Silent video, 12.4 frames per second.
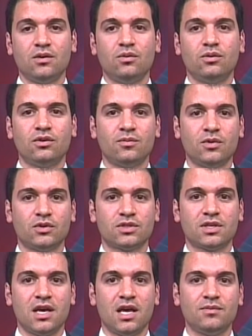One of the most
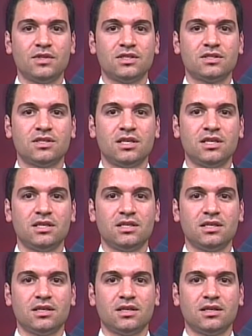common
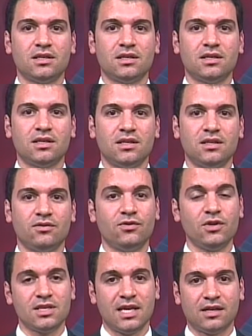seen in the
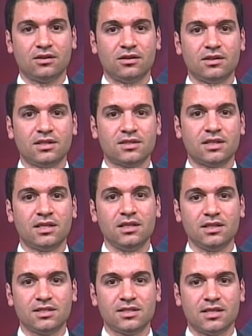foot and ankle is
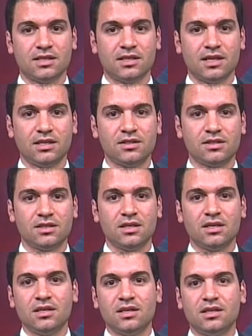Achilles tendinitis.
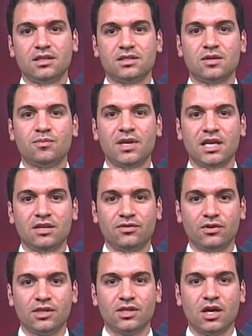It is a
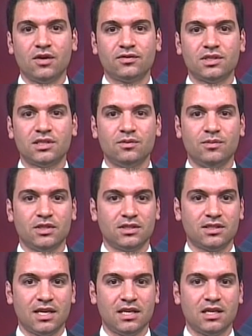painful and often
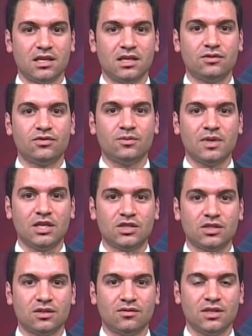debilitating
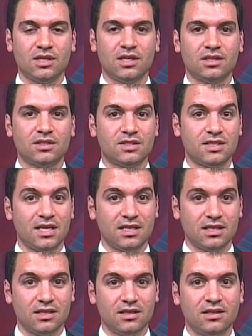inflammation of the Achilles
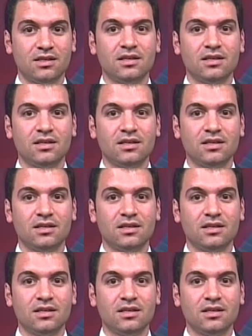tendon.